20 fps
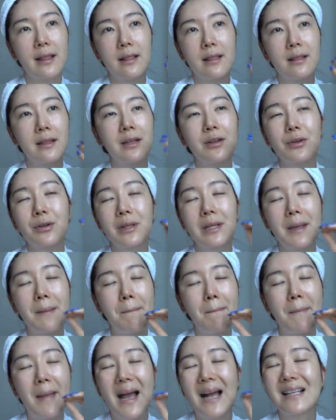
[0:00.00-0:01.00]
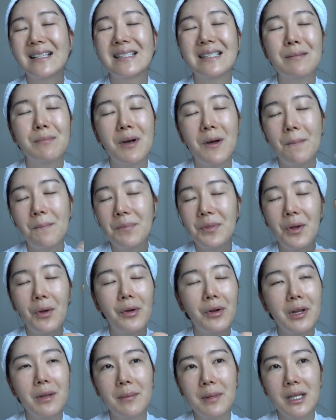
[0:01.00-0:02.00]
literally maximum
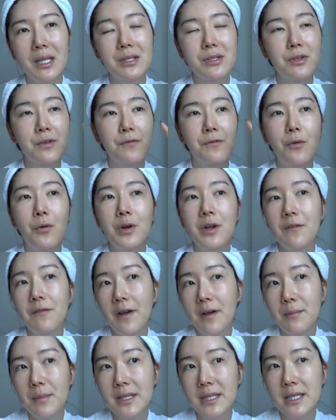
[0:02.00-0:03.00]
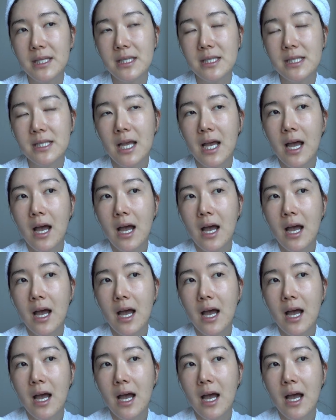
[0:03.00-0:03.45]
30 minutes to 45 minutes